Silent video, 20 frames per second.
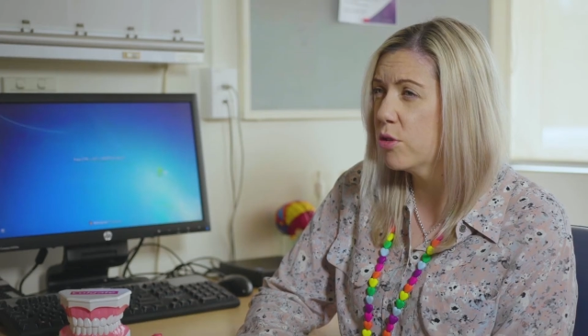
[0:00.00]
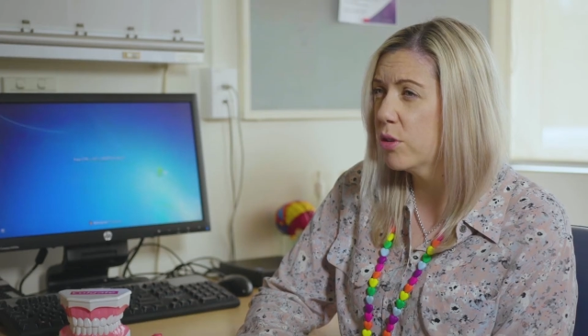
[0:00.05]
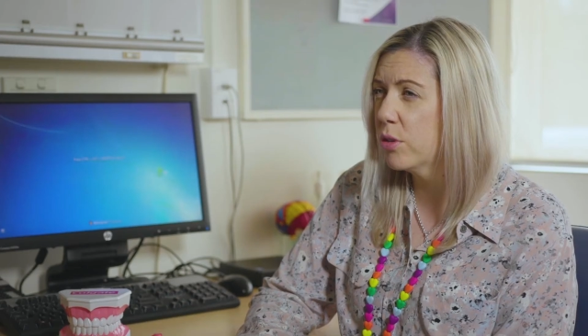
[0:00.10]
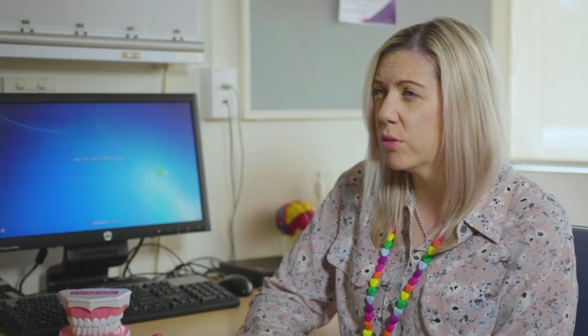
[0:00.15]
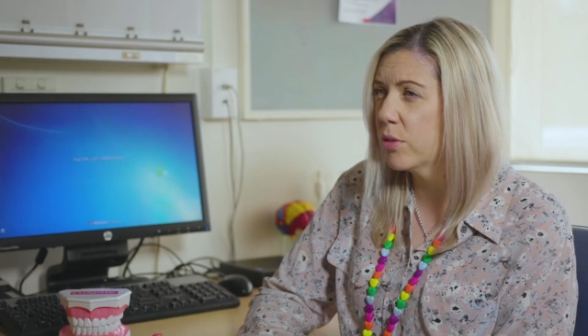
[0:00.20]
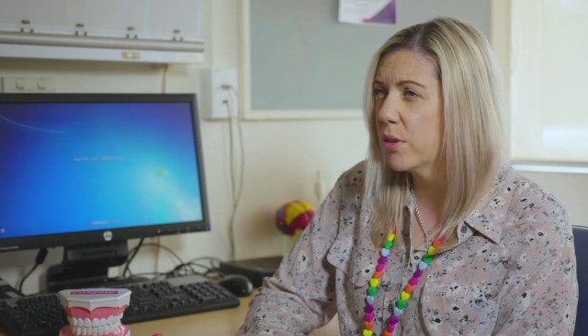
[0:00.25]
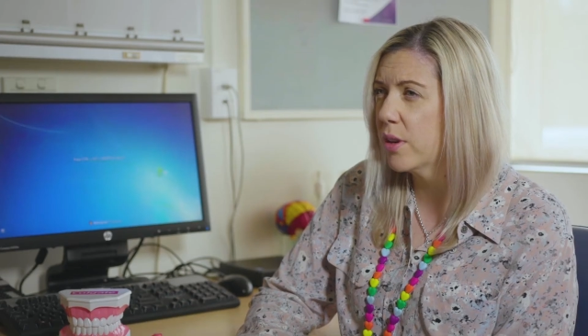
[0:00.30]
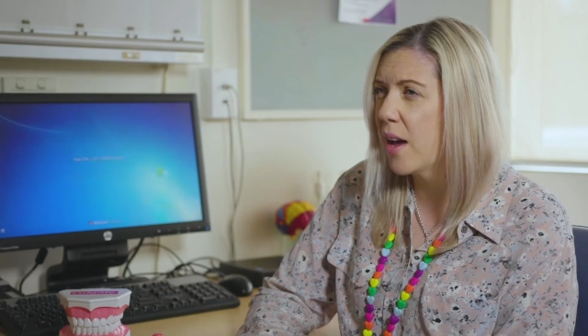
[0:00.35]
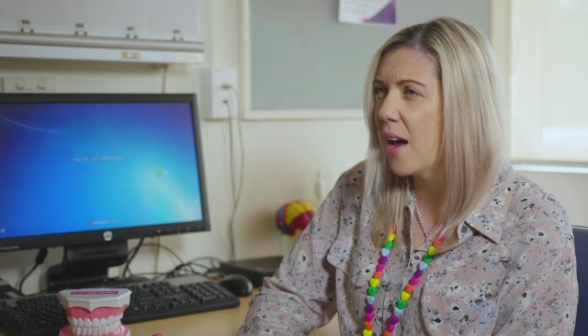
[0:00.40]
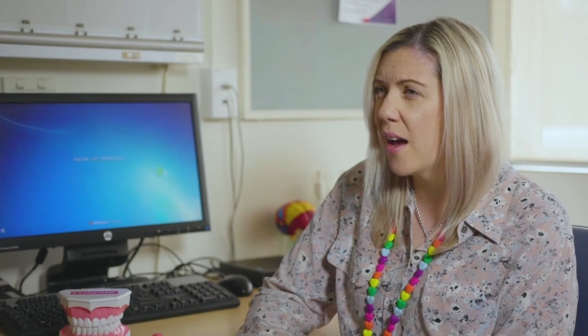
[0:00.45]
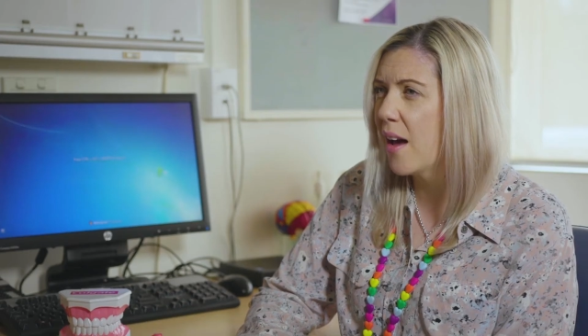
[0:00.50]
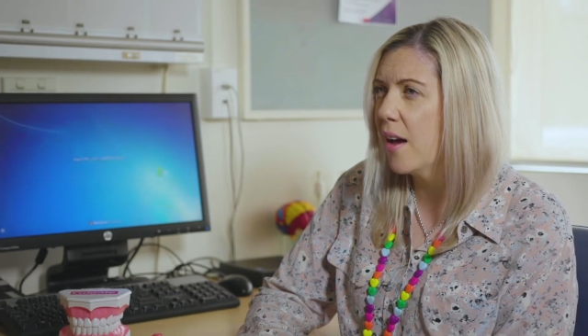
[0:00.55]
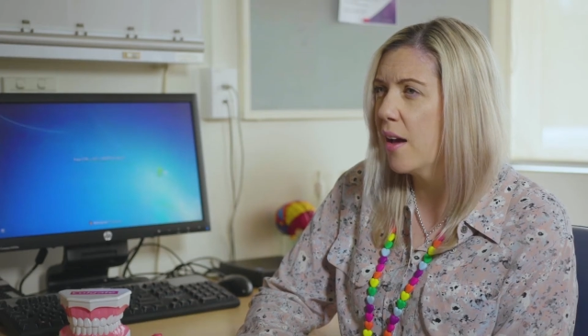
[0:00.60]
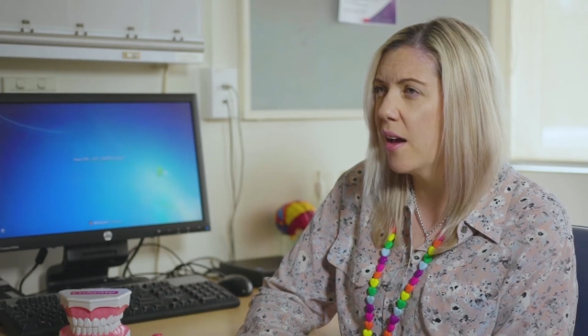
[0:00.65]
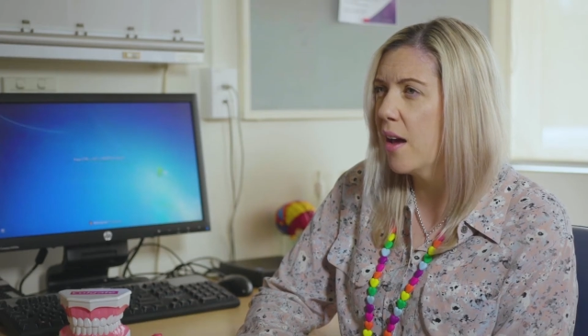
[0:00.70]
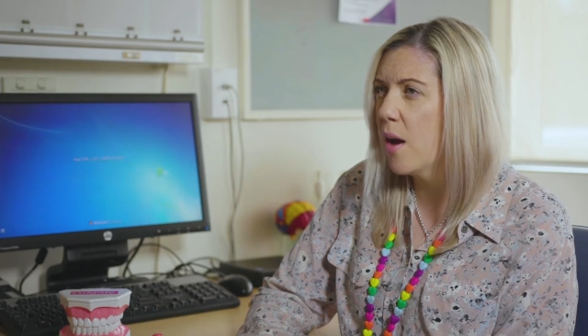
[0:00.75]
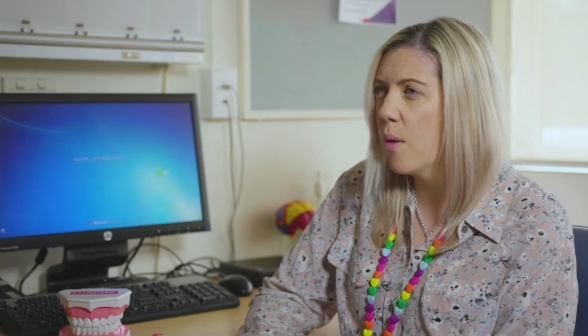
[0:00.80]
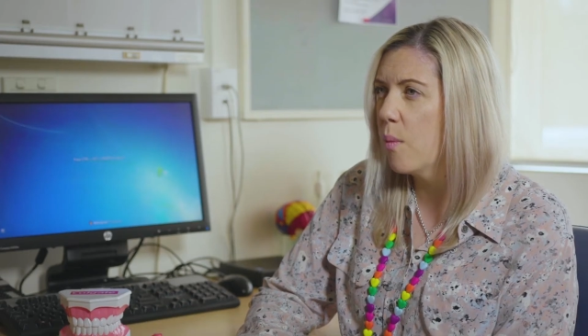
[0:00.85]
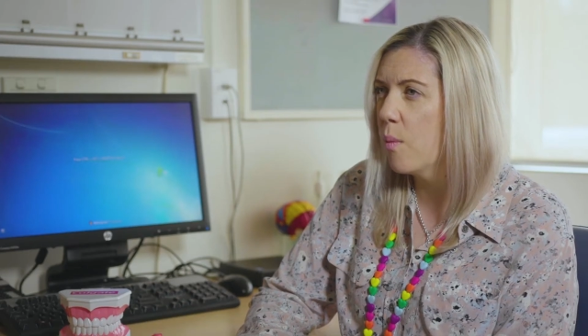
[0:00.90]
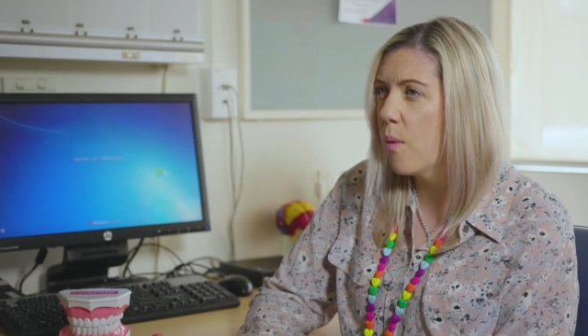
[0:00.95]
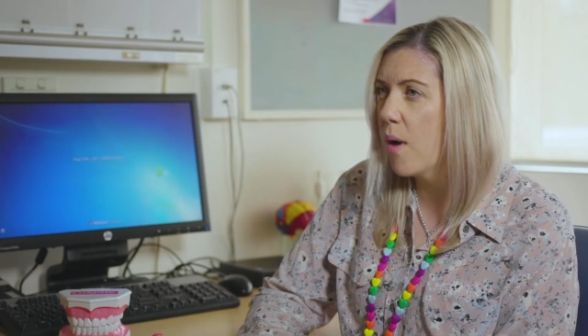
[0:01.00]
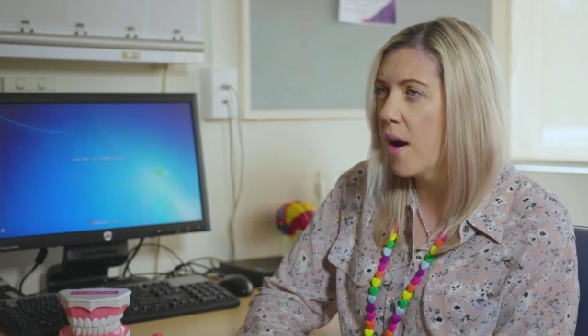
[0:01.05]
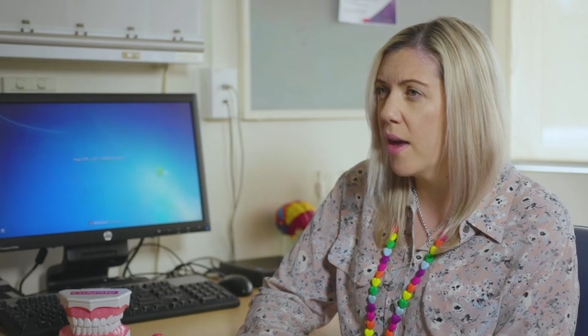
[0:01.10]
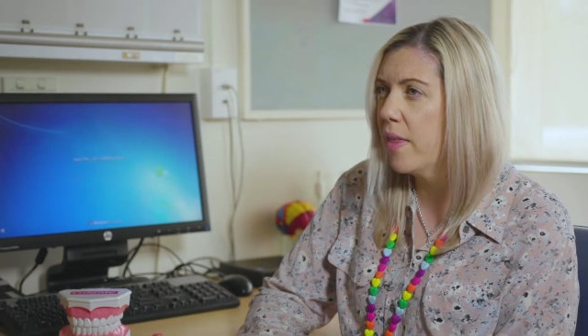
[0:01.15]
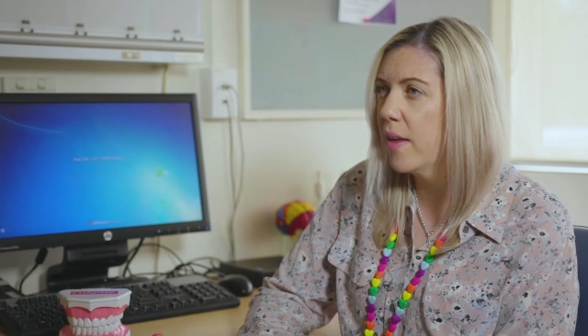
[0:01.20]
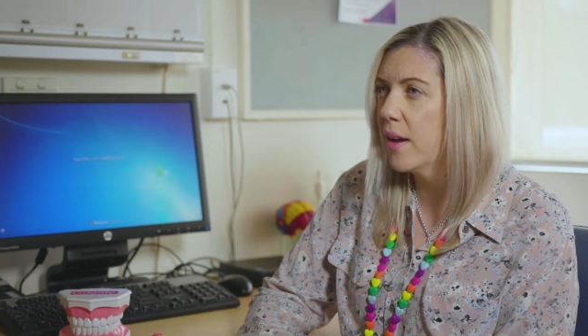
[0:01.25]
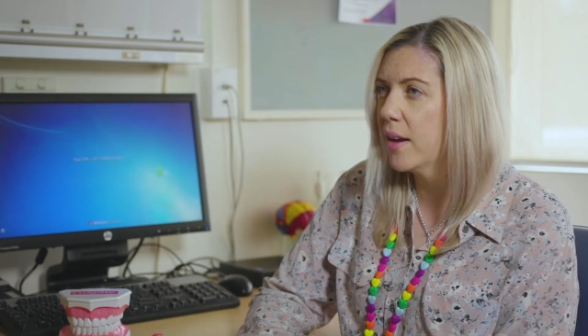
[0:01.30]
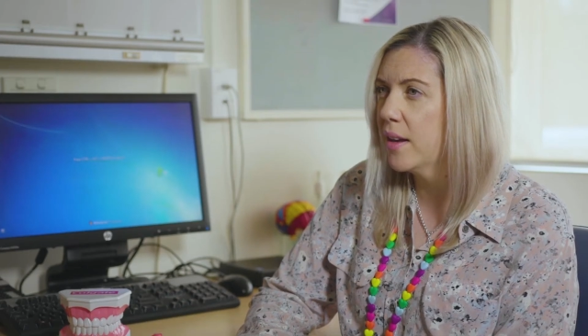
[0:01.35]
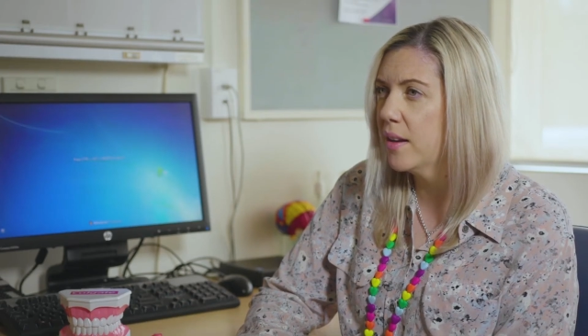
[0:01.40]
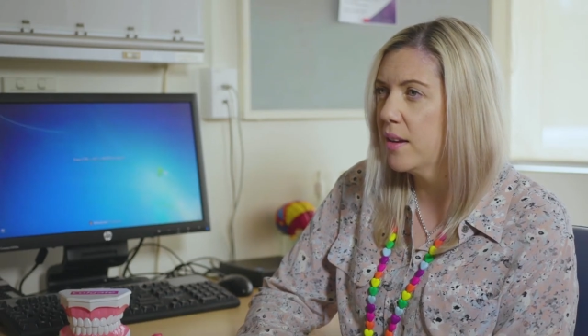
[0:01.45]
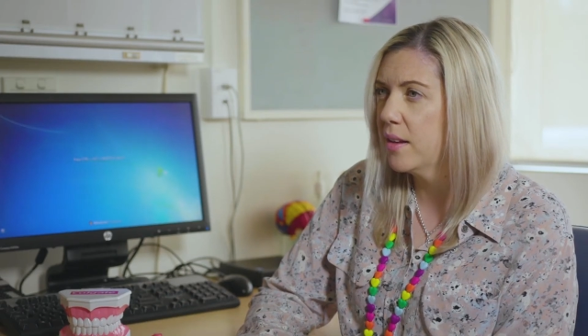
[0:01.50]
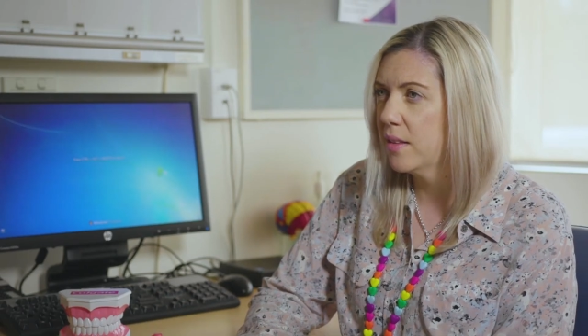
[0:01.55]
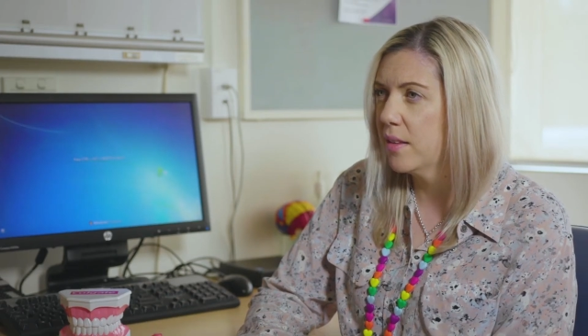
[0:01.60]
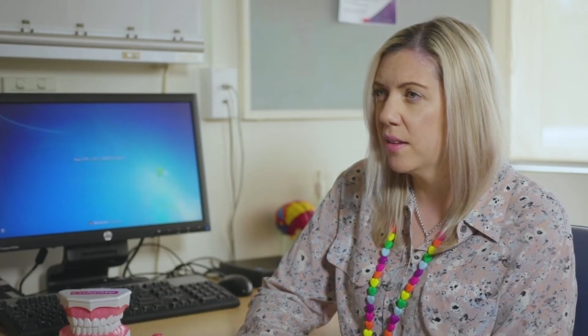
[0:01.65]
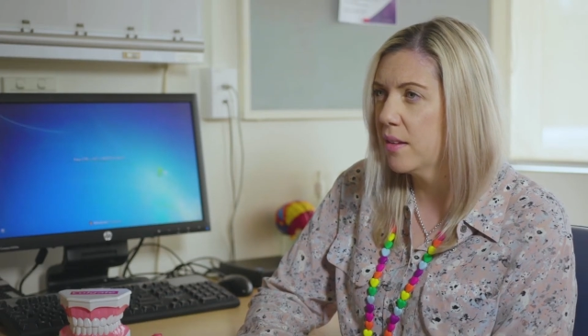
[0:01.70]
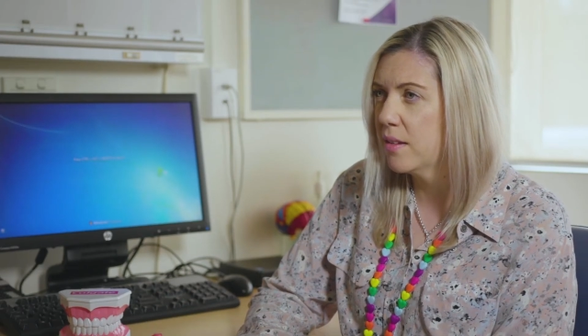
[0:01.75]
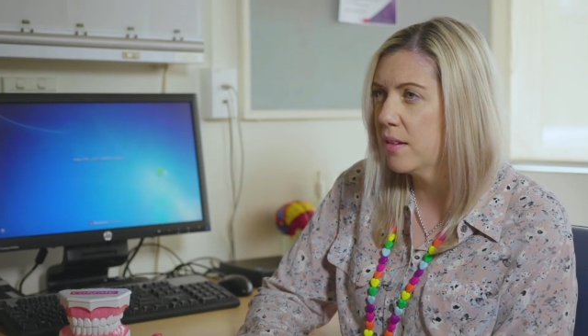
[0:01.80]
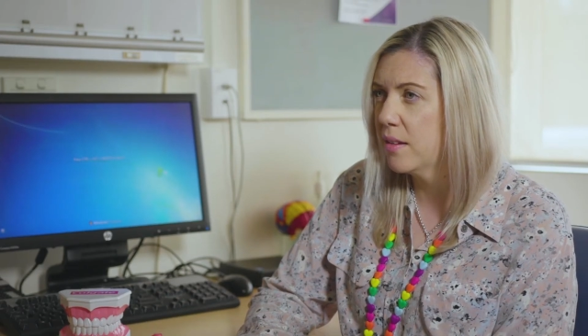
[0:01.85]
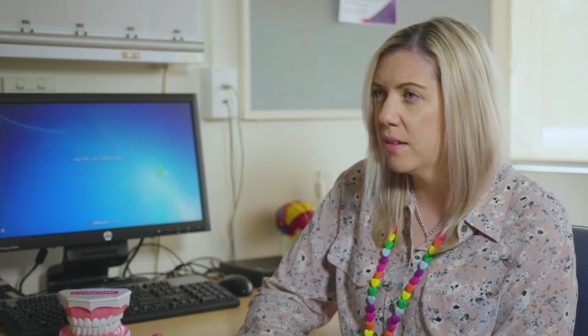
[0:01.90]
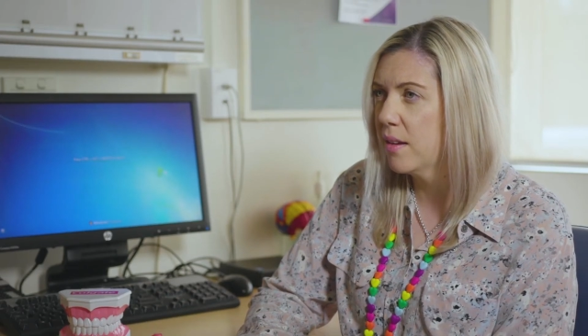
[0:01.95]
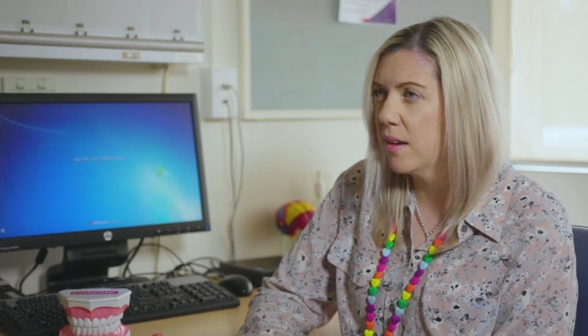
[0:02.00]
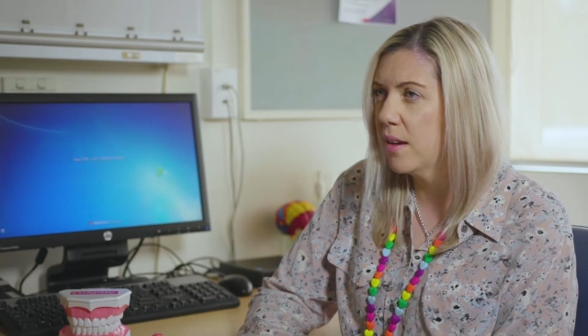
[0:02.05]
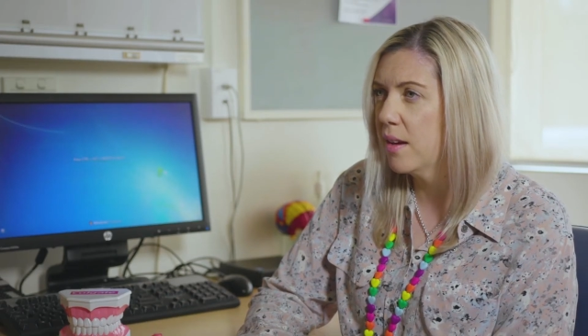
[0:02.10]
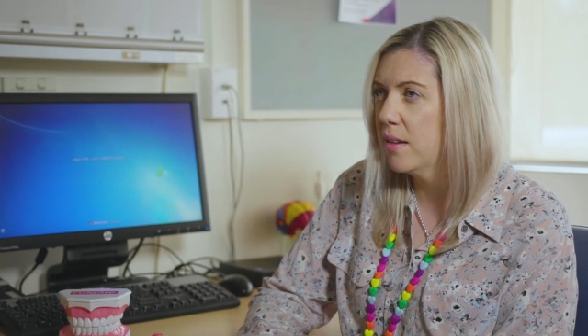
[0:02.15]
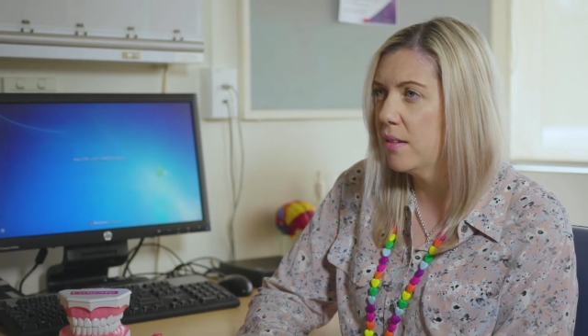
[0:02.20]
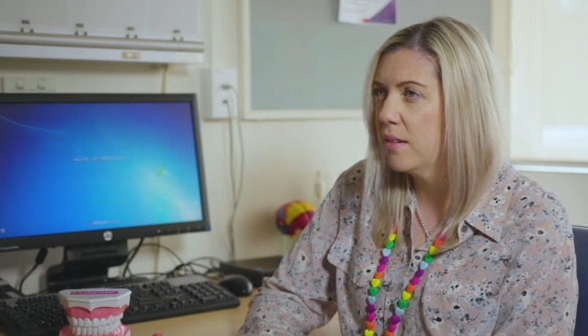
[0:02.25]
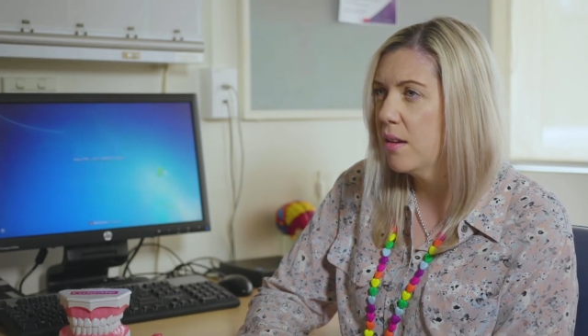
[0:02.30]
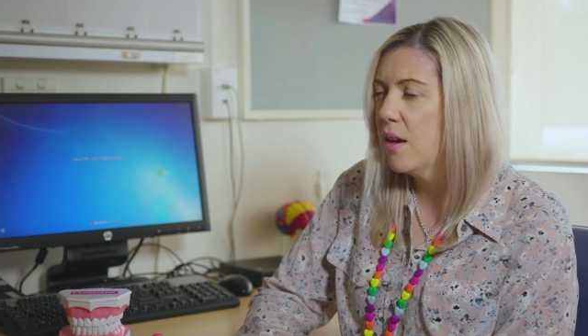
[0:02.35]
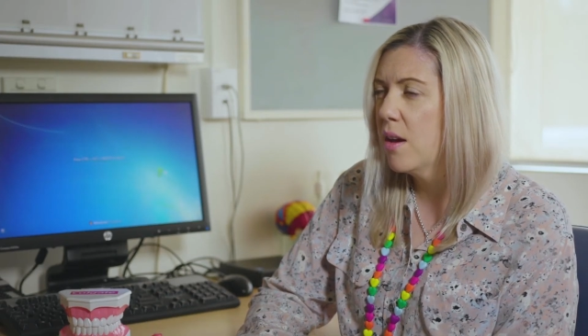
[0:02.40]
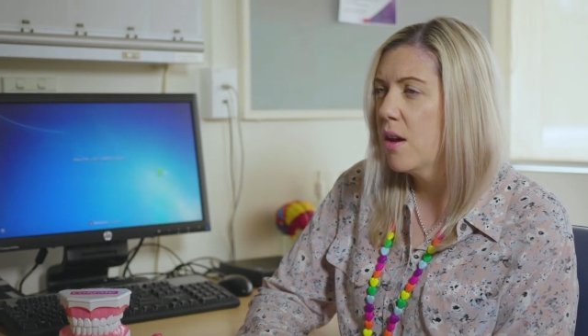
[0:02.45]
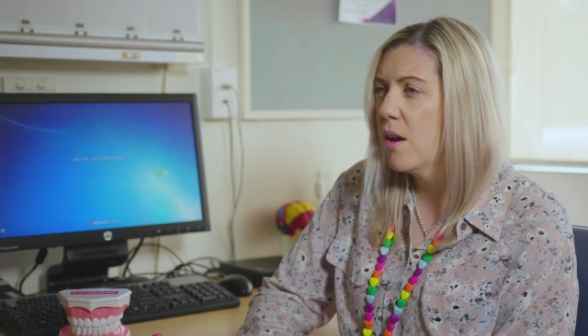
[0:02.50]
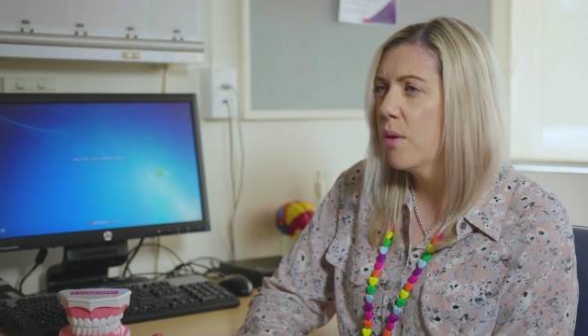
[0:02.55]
children are and why they're getting this disease,